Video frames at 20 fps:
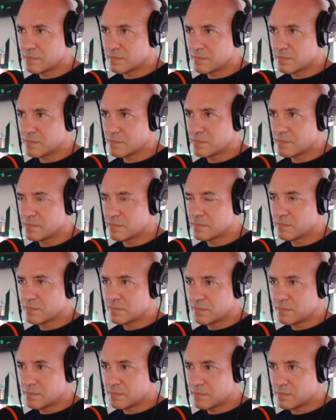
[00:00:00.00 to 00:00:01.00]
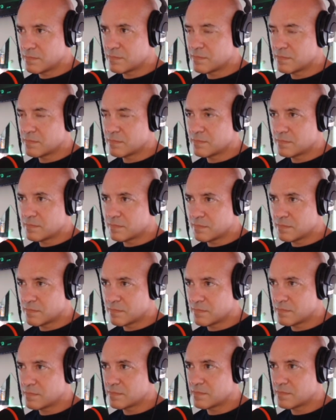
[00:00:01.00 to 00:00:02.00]

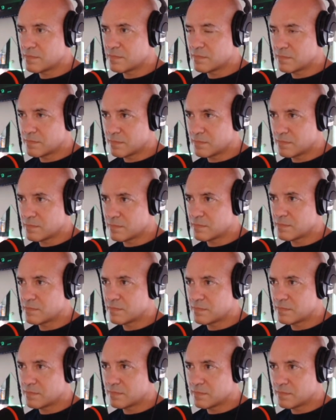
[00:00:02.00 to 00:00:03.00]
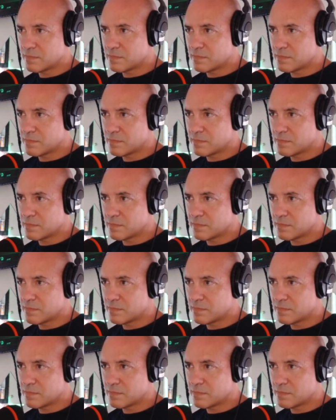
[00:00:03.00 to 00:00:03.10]
[no speech]